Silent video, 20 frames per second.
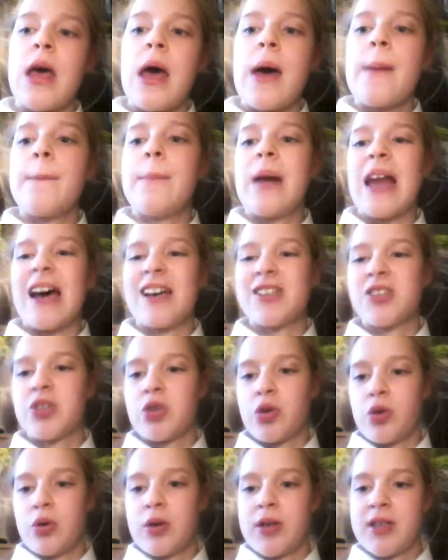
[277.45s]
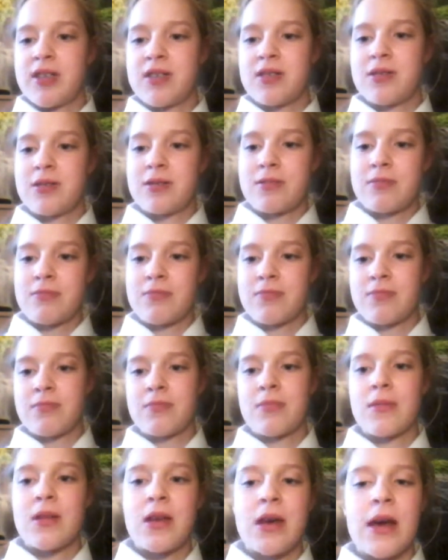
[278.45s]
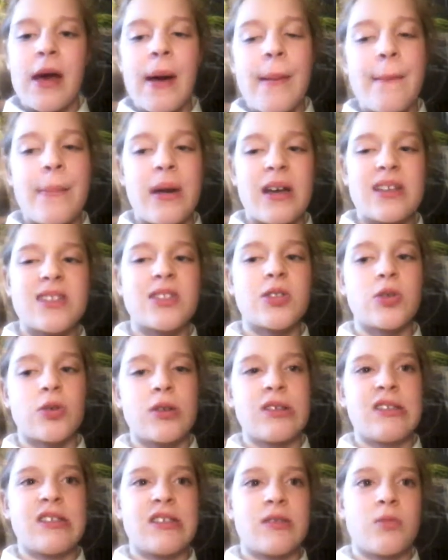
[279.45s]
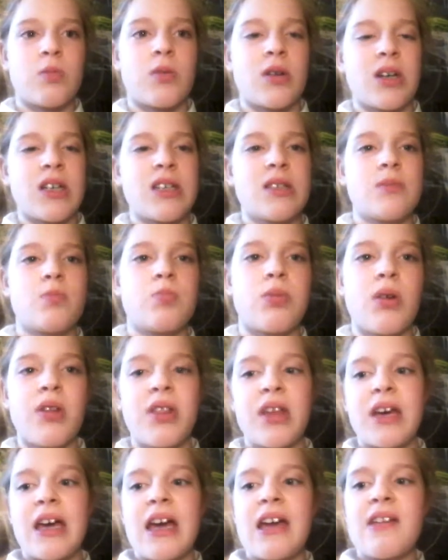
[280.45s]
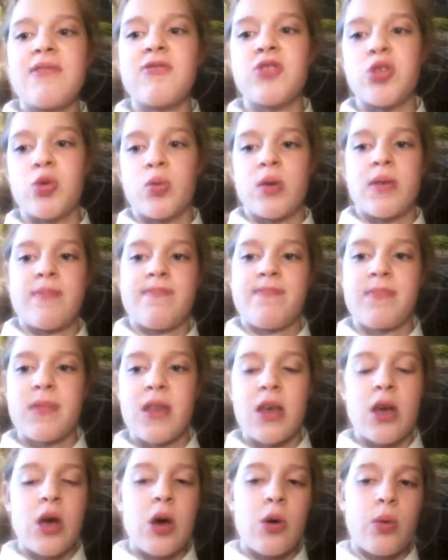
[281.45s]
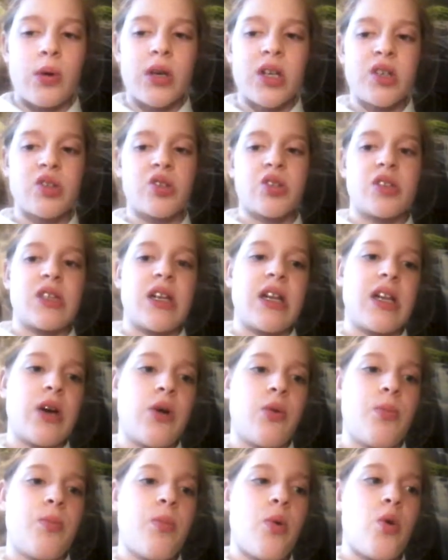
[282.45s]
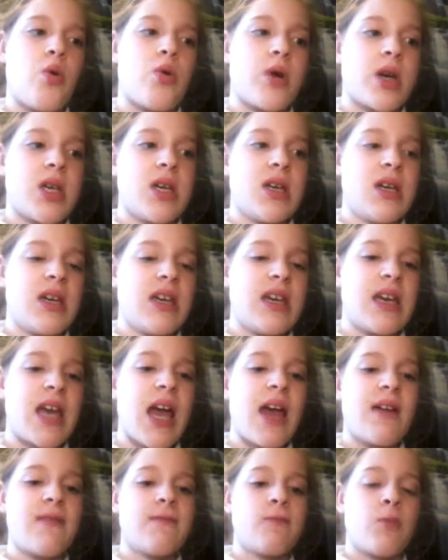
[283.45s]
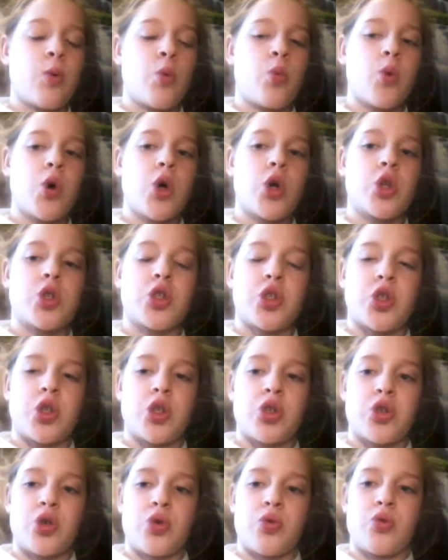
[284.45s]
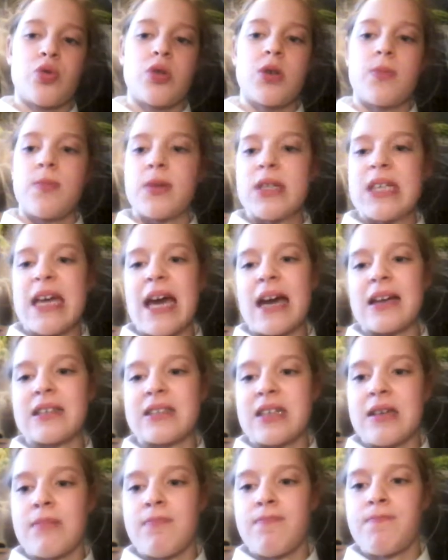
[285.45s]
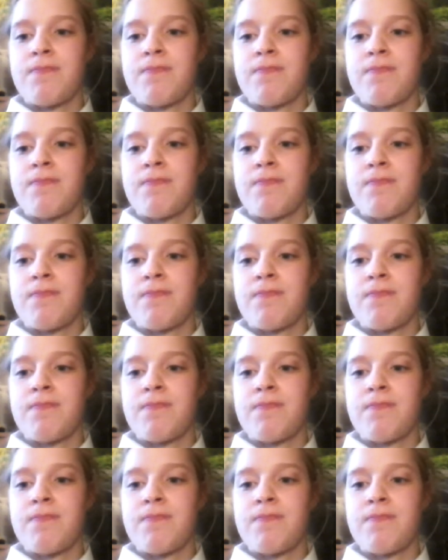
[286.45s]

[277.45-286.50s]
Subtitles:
Blastoise. Blastoise is what his brother gave to him when he was just a little boy. He gave him a Wurturtle to protect him.